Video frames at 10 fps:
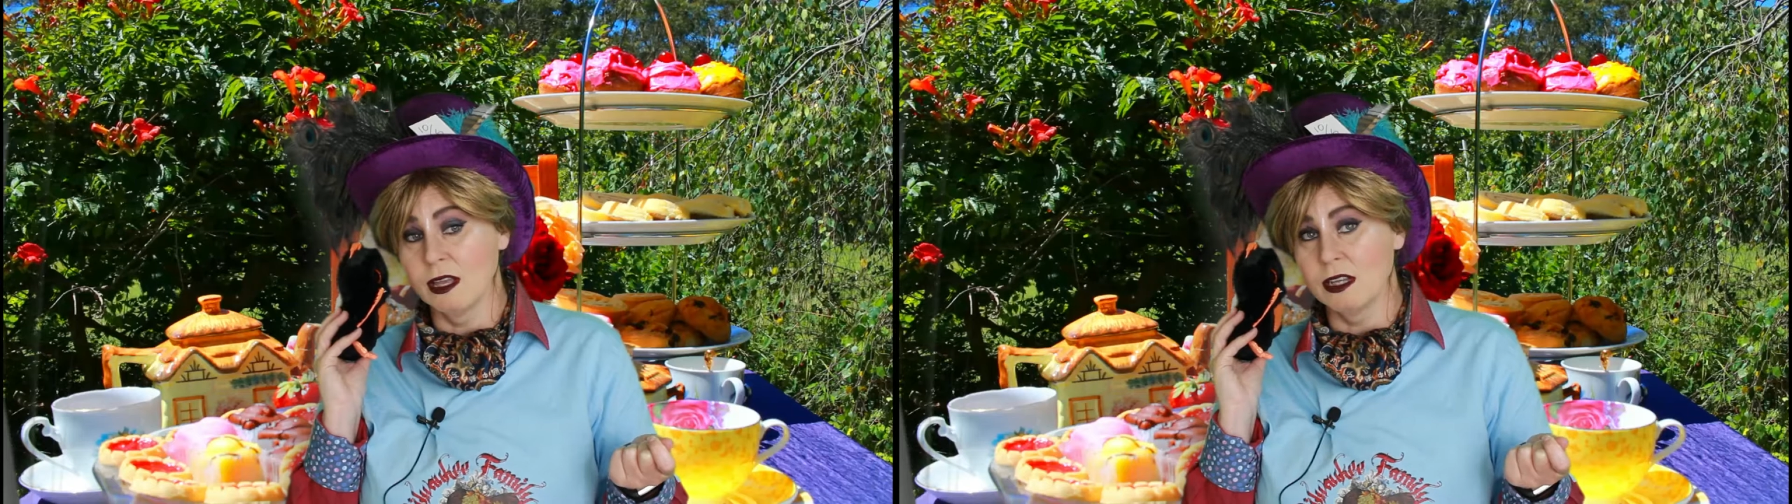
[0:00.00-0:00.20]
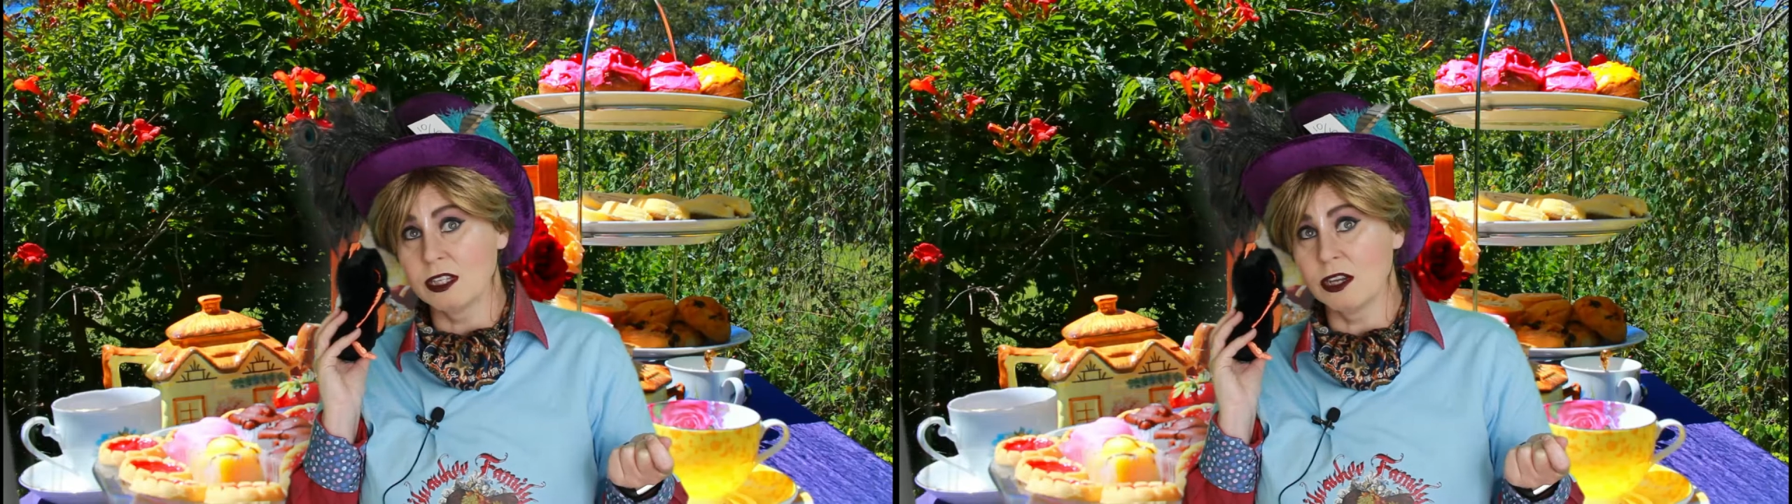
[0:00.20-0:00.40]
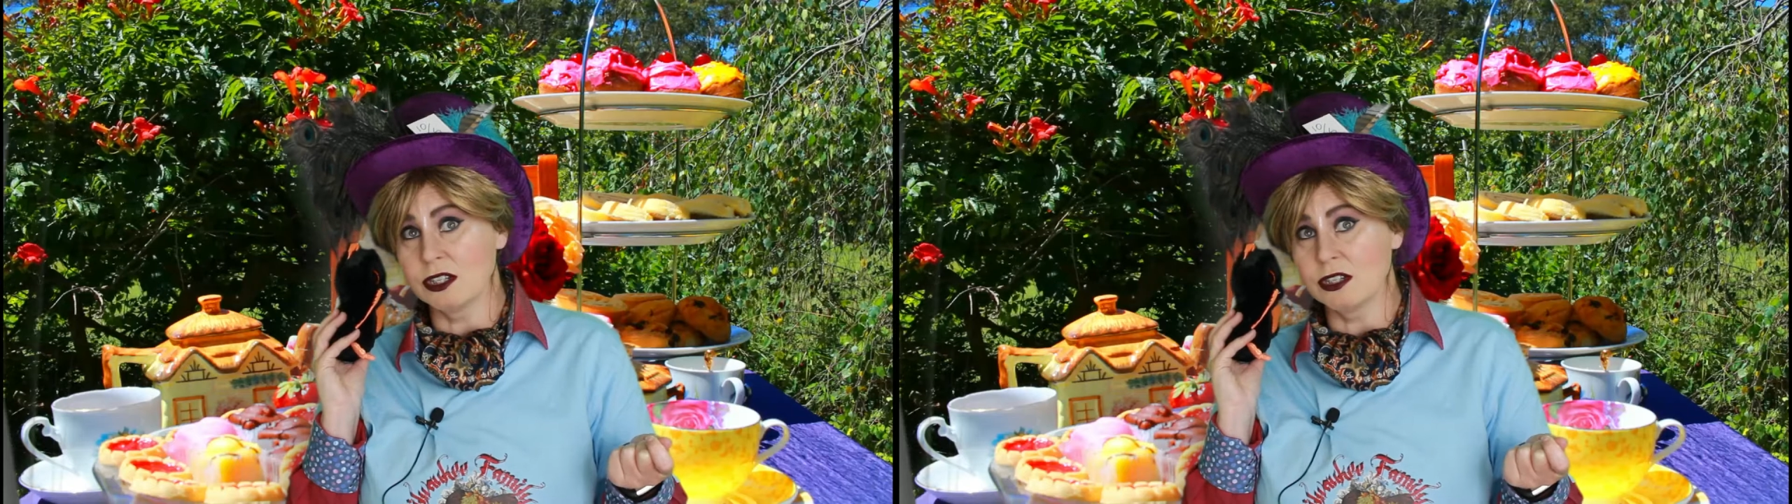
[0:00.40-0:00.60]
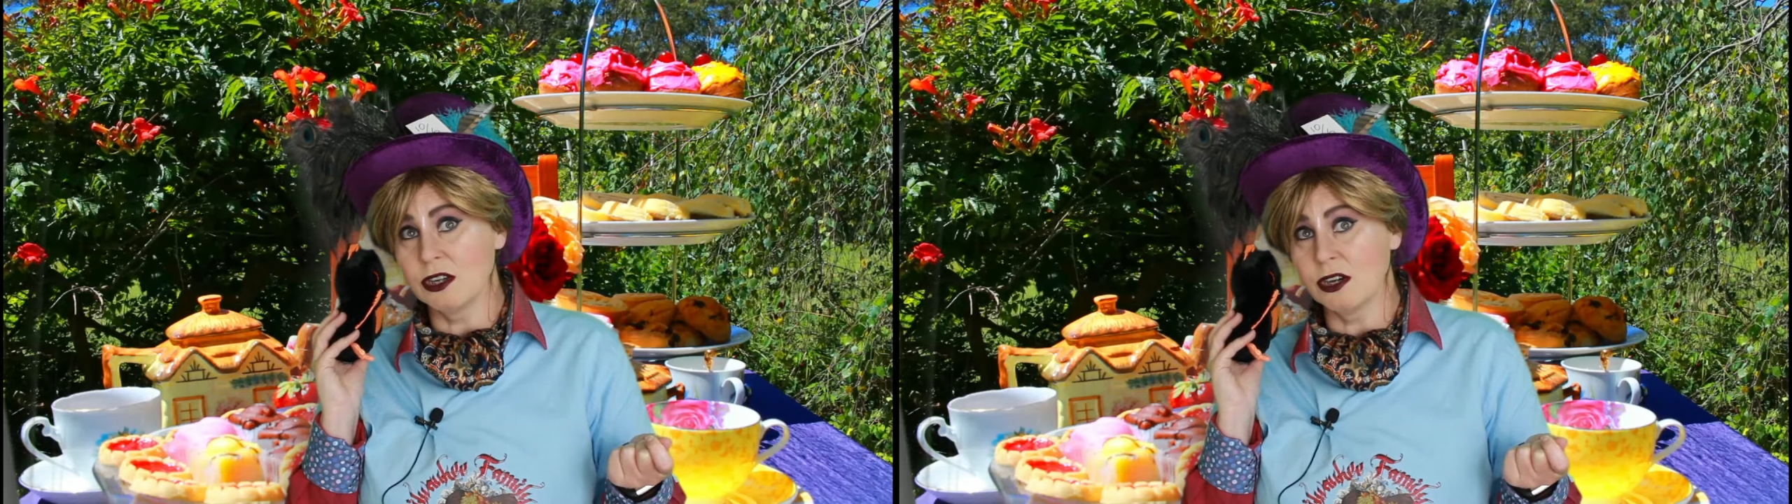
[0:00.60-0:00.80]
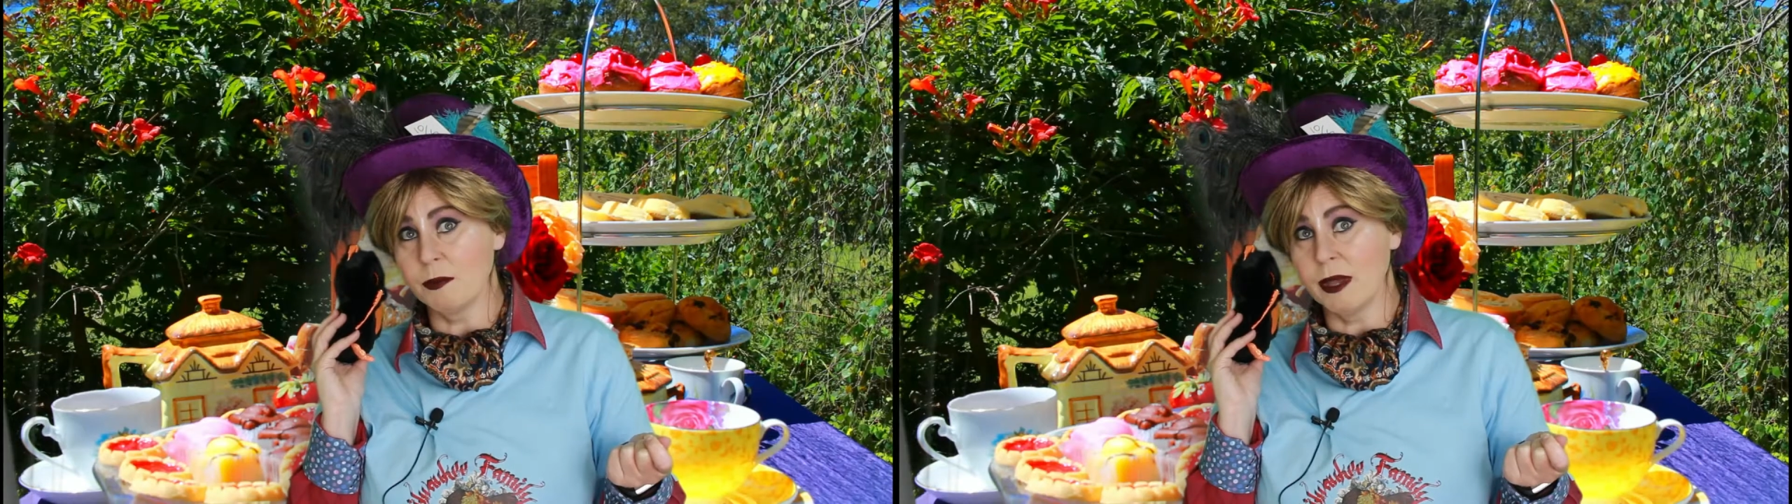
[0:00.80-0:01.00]
So it's
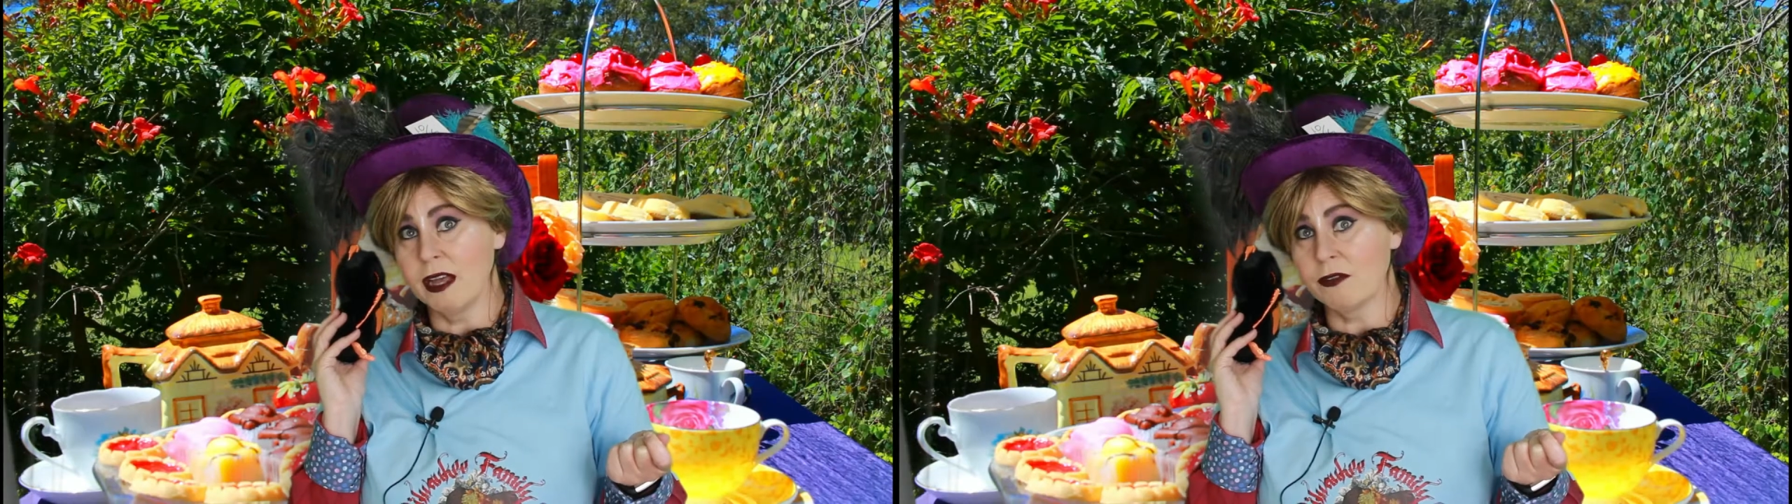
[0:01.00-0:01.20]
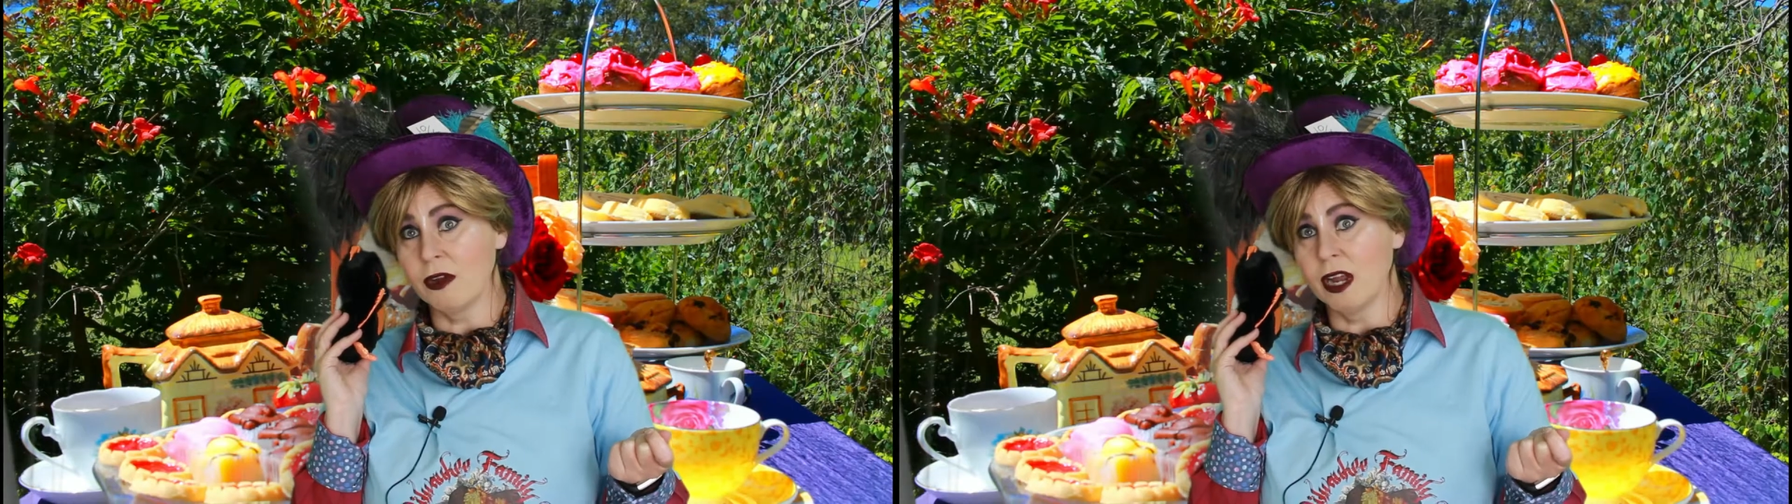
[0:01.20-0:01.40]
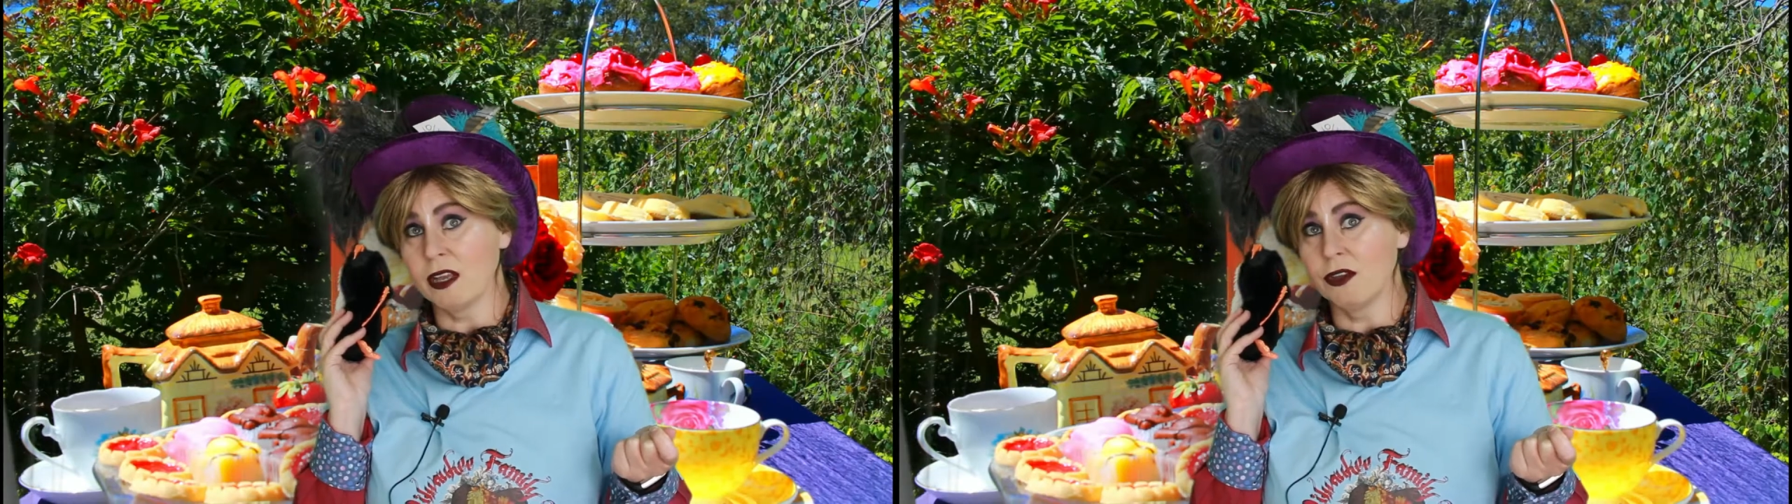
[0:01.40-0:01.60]
not about writing